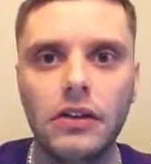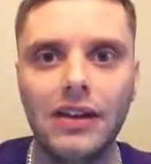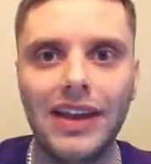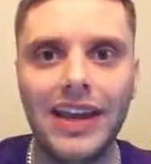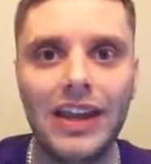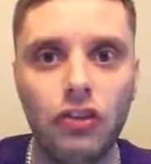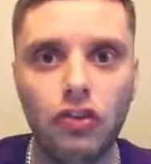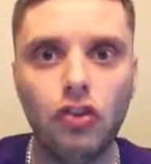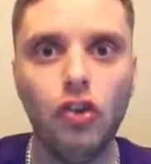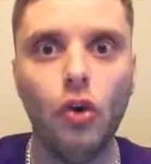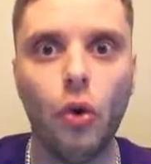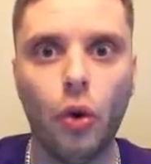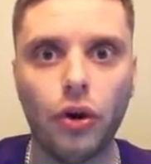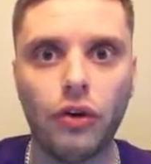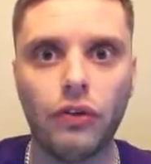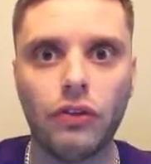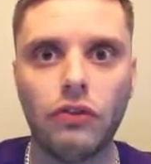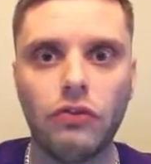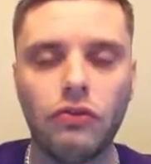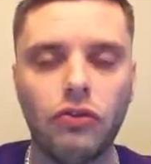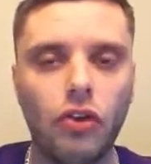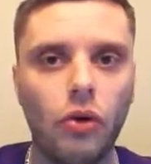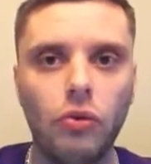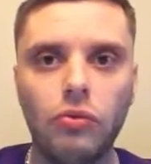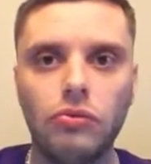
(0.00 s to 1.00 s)
It's
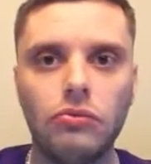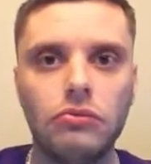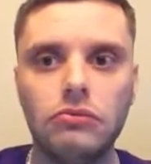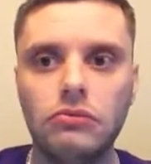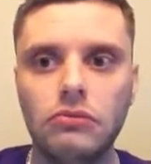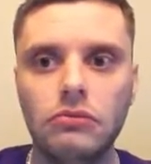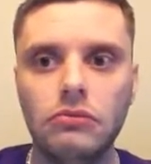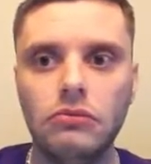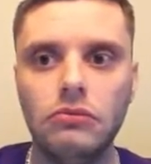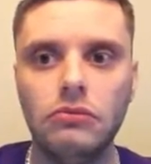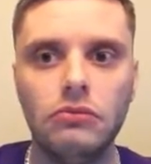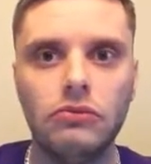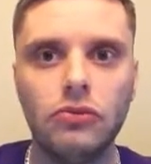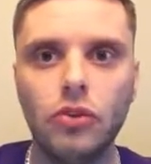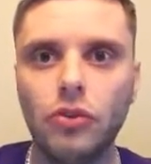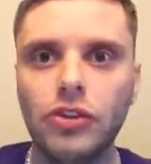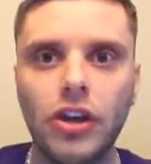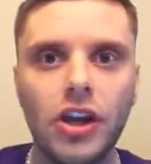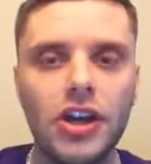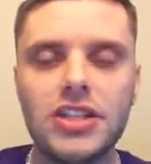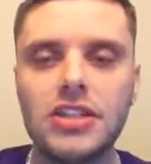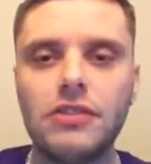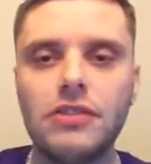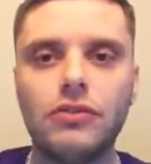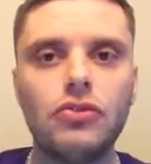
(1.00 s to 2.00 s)
yours. Don't
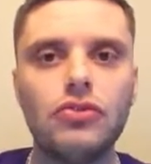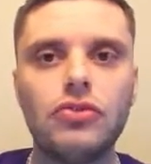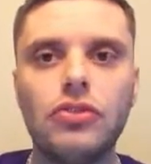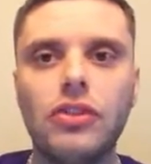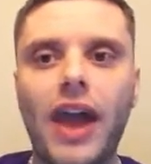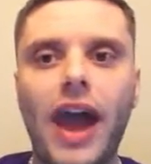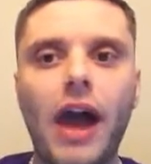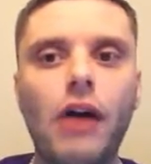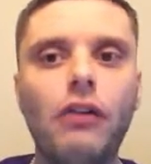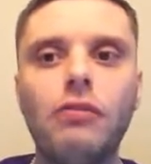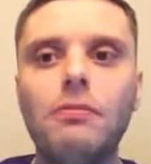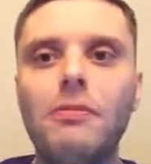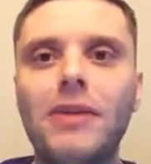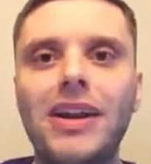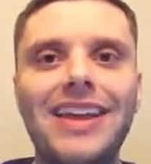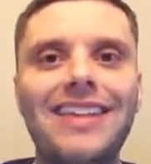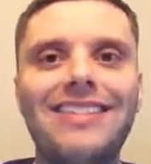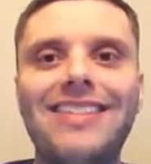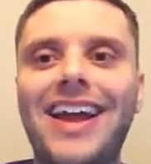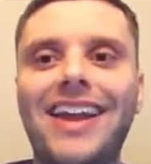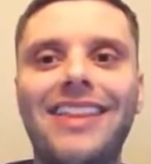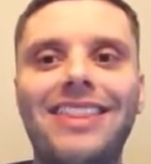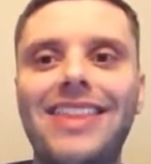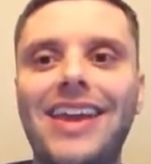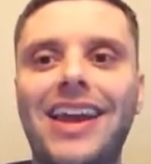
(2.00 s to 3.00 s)
tell you there's house money is
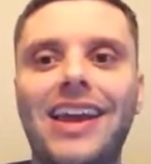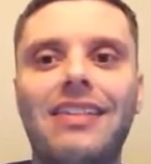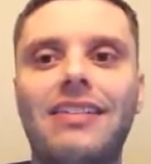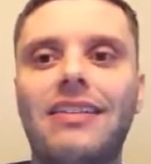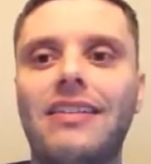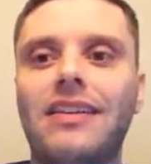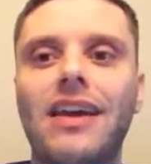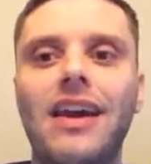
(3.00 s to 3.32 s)
not a thing.